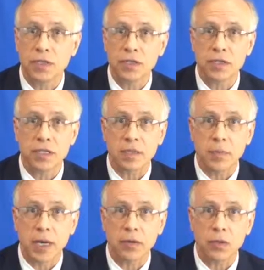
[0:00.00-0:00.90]
such as the
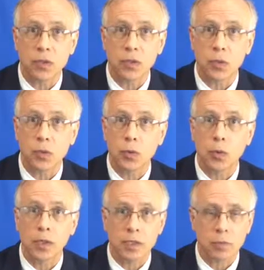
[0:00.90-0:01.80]
spinal
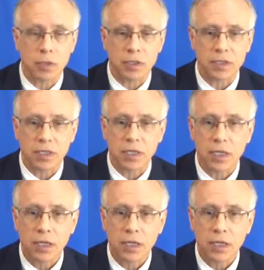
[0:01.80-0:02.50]
cord, as well as the